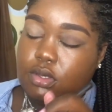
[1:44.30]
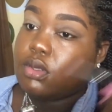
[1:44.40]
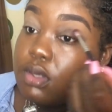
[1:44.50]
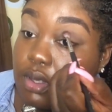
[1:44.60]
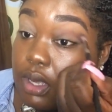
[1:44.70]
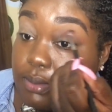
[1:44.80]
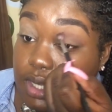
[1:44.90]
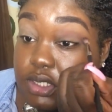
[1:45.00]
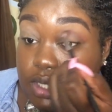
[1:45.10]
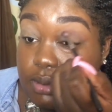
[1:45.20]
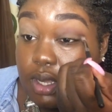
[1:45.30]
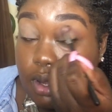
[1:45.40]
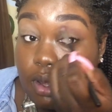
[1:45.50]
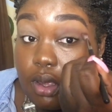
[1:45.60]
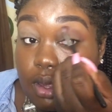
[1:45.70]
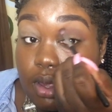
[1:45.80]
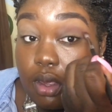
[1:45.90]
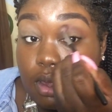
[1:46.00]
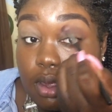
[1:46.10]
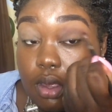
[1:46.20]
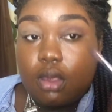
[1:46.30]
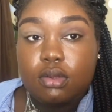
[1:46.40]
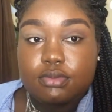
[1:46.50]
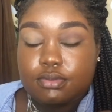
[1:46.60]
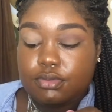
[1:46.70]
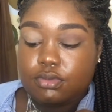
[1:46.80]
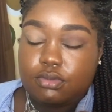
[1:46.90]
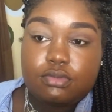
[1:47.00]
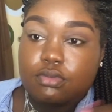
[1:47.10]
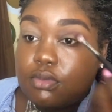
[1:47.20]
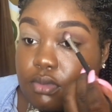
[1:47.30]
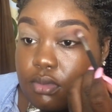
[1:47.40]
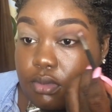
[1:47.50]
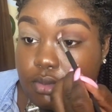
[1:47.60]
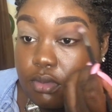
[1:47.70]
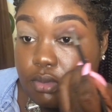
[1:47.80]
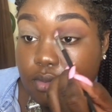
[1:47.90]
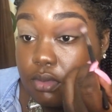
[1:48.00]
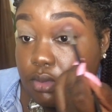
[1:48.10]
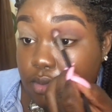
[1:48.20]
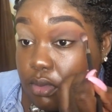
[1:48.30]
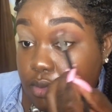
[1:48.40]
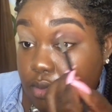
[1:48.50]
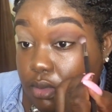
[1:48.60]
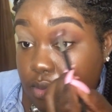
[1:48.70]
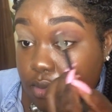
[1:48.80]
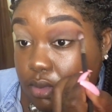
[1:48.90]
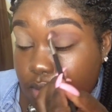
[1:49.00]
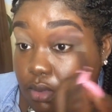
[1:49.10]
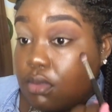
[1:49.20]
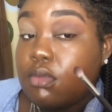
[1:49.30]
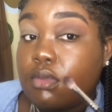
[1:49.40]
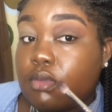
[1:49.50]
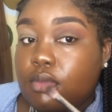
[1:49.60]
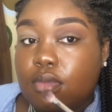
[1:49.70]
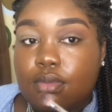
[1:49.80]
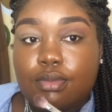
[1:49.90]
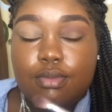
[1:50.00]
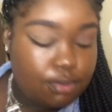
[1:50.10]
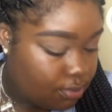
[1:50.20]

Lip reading: for my transition color, I'm using Morocco from Makeup Geek, and I'm just placing that